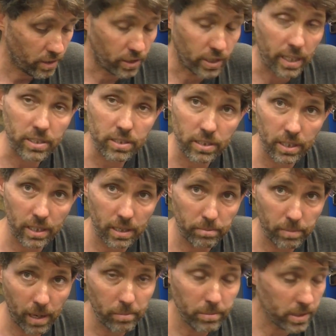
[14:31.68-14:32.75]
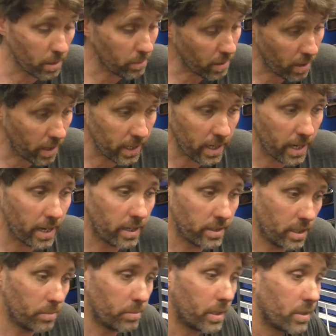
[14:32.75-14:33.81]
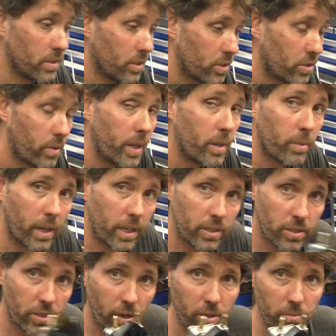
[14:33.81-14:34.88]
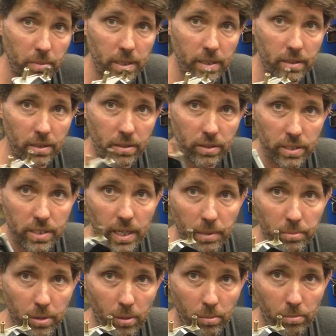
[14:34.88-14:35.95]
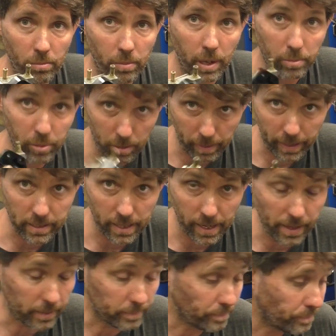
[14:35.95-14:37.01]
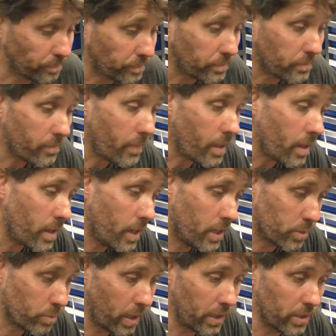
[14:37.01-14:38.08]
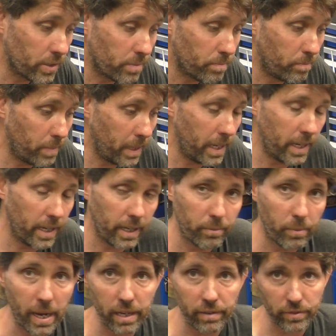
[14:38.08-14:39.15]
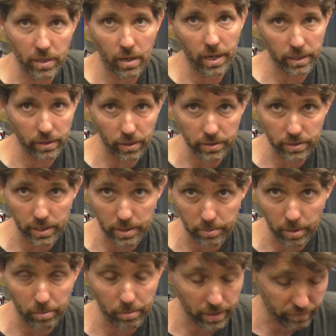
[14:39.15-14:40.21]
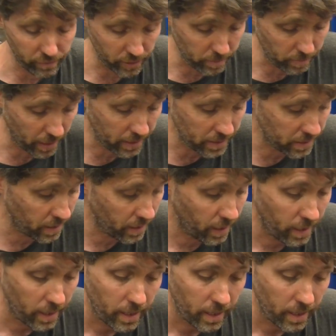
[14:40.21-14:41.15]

to test the pumps, and I'm kind of glad I did because it straight away showed me that this had a problem when I put it back together, as well as being a way of diagnosing there's a problem in the first place.